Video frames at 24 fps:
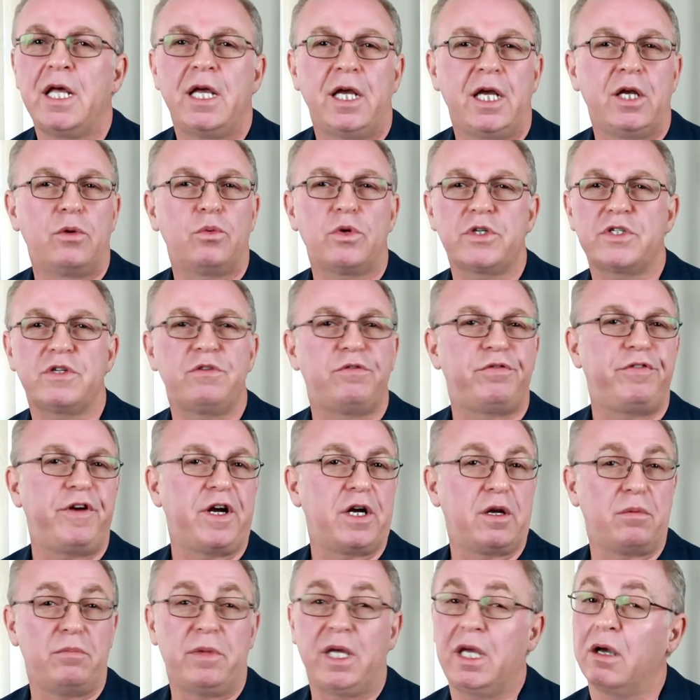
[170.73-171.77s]
It wasn't fair
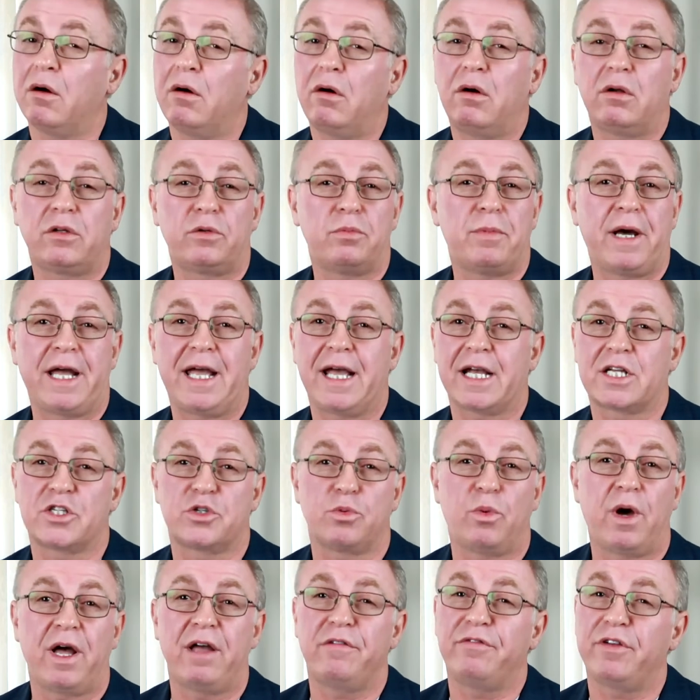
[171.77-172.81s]
to me or to my
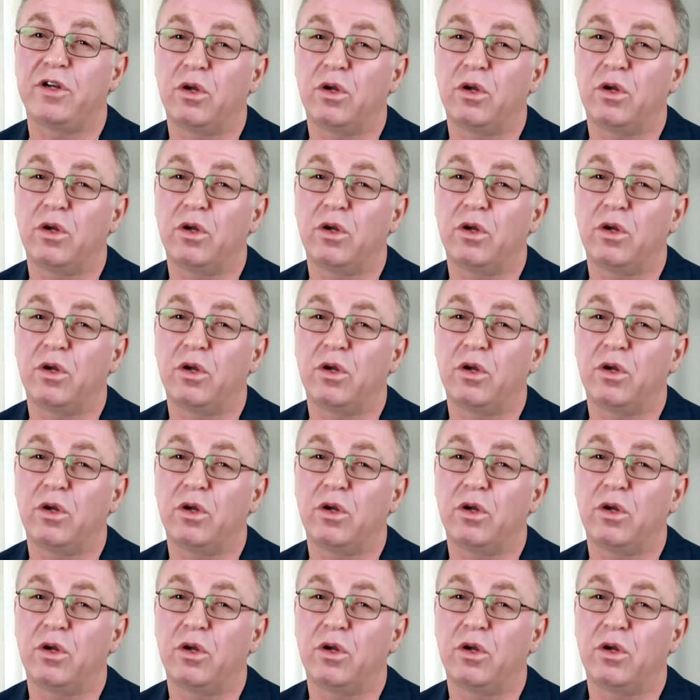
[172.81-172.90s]
ex-wife,